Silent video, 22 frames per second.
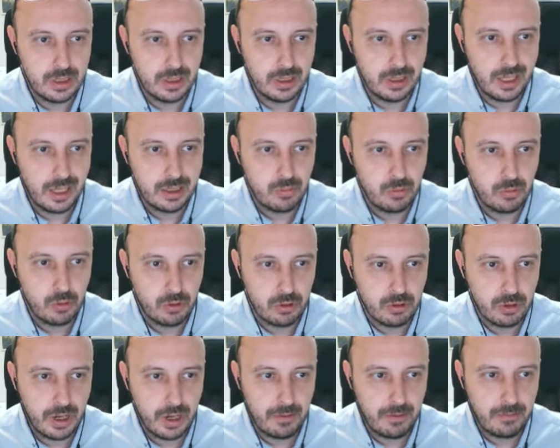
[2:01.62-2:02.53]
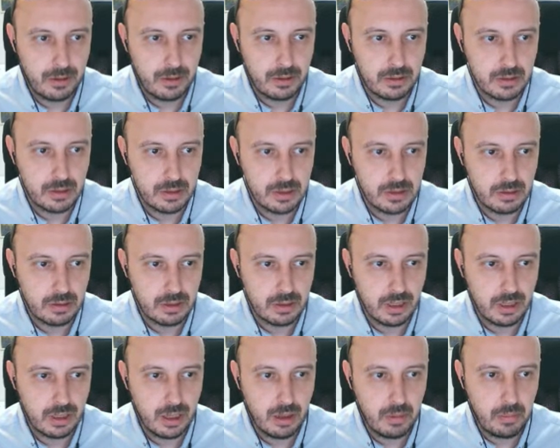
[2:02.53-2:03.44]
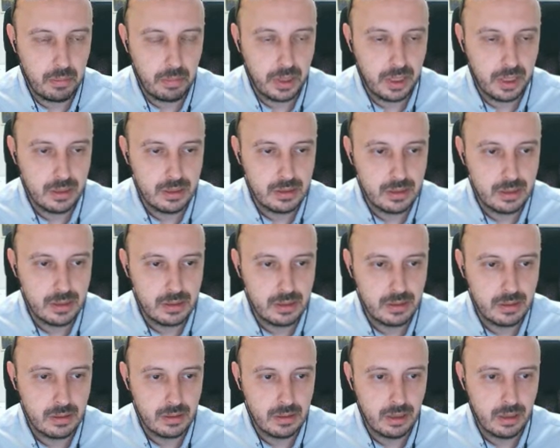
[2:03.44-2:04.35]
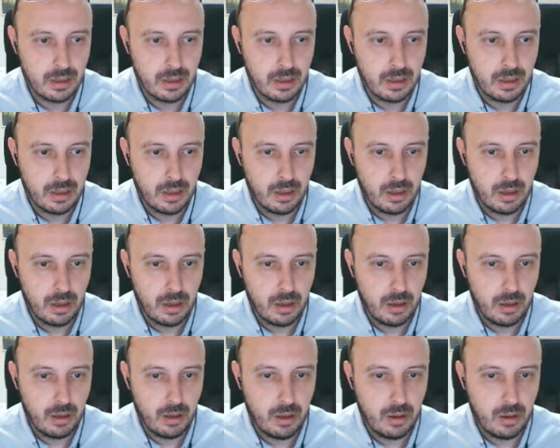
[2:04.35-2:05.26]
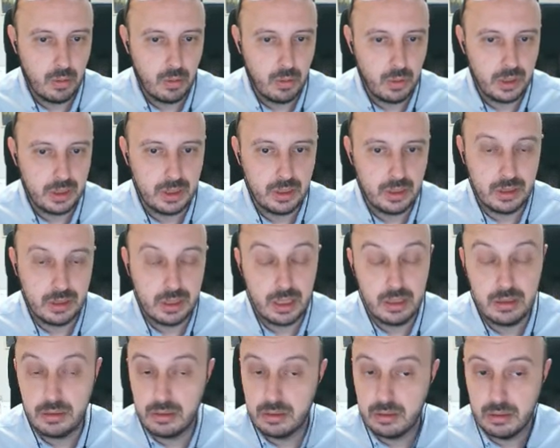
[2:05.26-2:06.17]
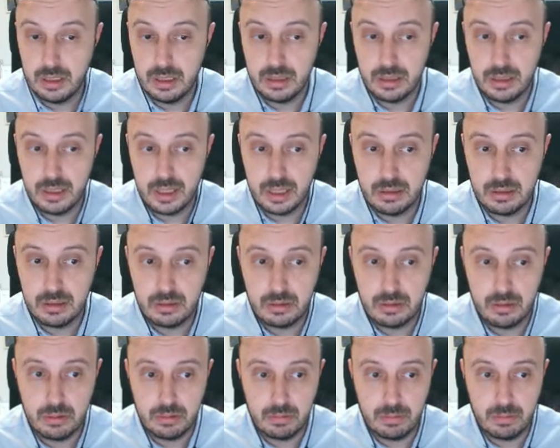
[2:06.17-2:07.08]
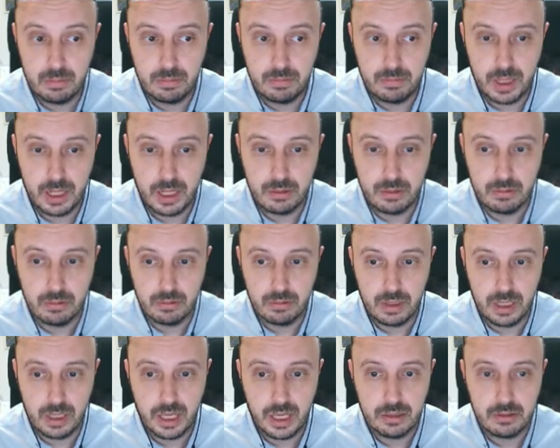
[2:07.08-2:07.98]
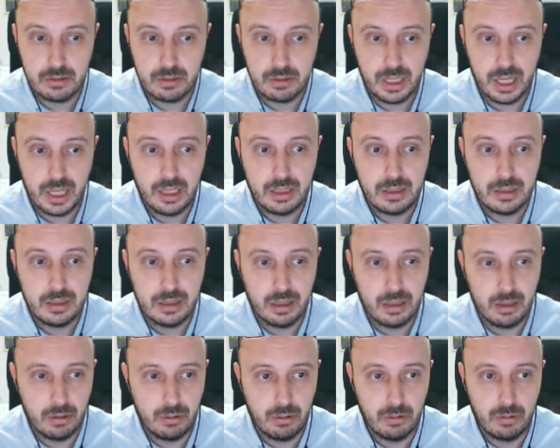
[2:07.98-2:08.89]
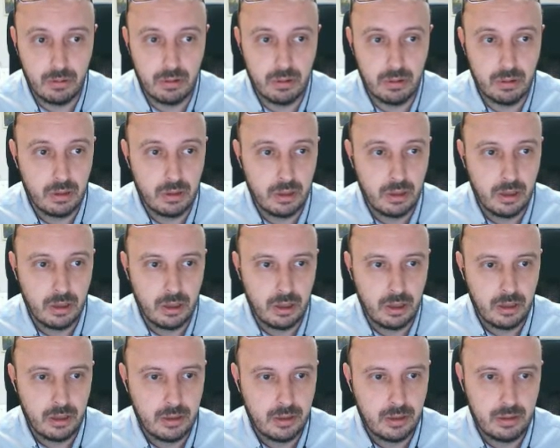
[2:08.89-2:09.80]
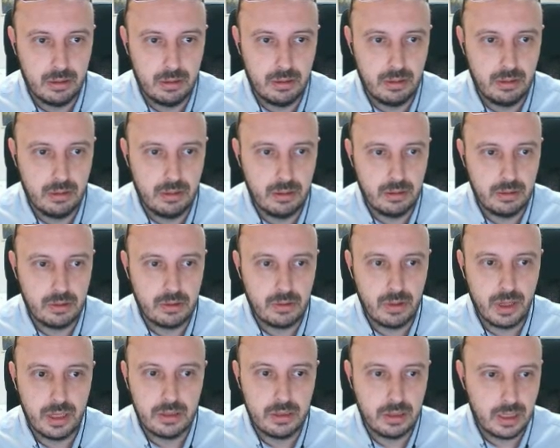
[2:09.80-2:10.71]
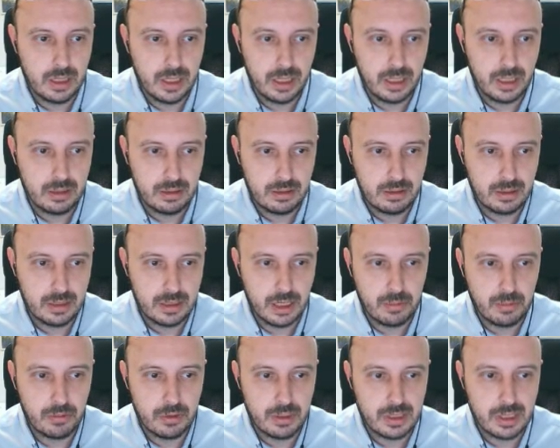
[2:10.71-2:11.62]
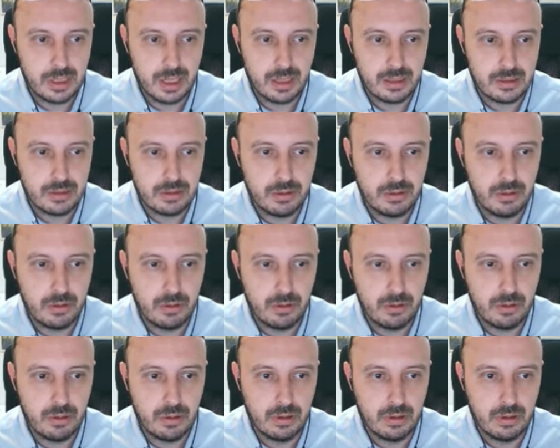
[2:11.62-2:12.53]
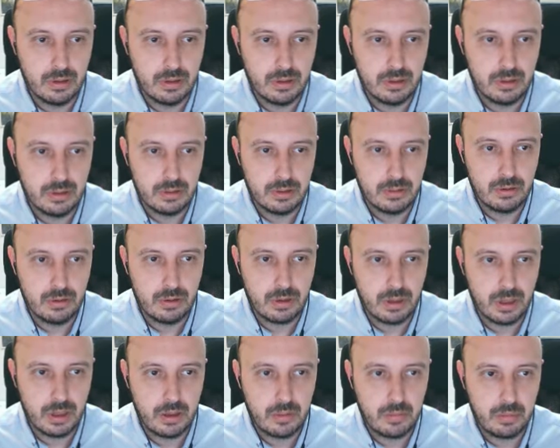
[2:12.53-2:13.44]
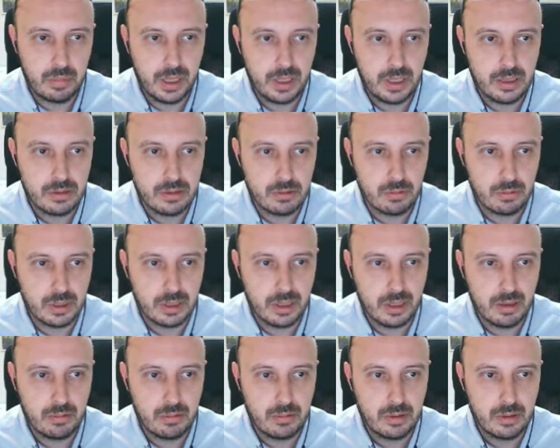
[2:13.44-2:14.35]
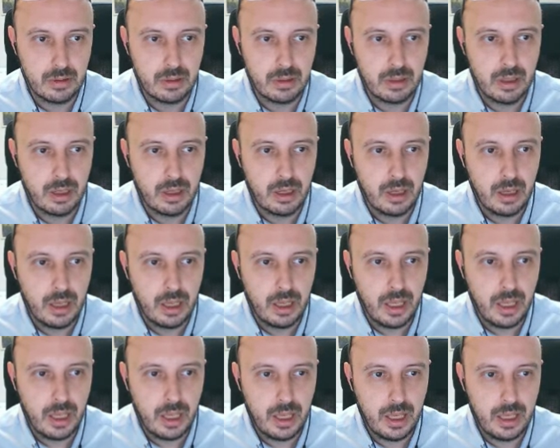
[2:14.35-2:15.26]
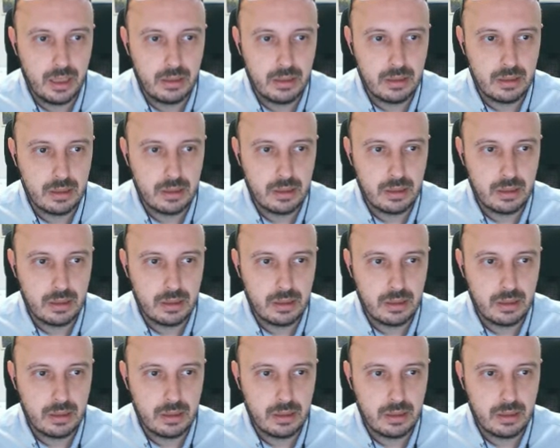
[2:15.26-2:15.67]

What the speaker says: a lot more traffic to certain campaigns with intent to, I don't know, gather data or try to get some results to your campaigns or whatever, and